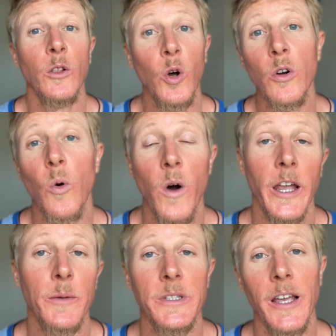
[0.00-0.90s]
Local
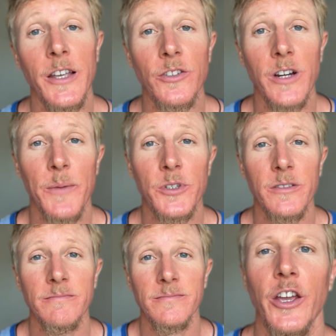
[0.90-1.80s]
YMCAs are an
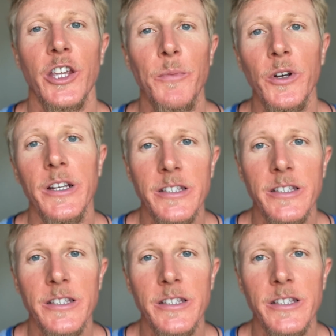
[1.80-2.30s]
option. Community